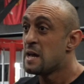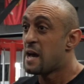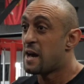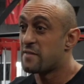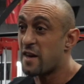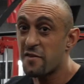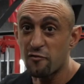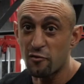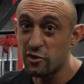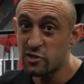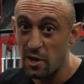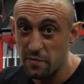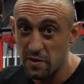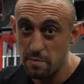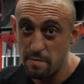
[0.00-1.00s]
and they threw
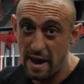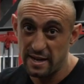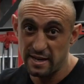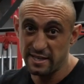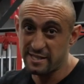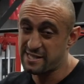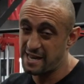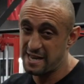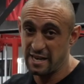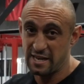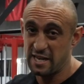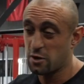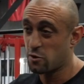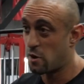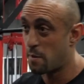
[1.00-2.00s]
something back, let's say a
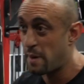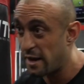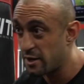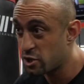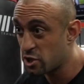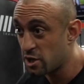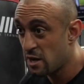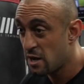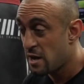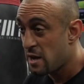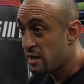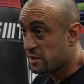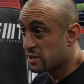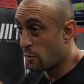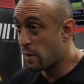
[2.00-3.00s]
kick or a punch,
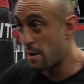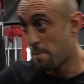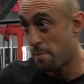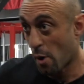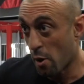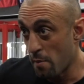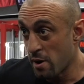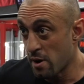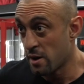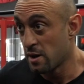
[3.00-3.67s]
so I went boom,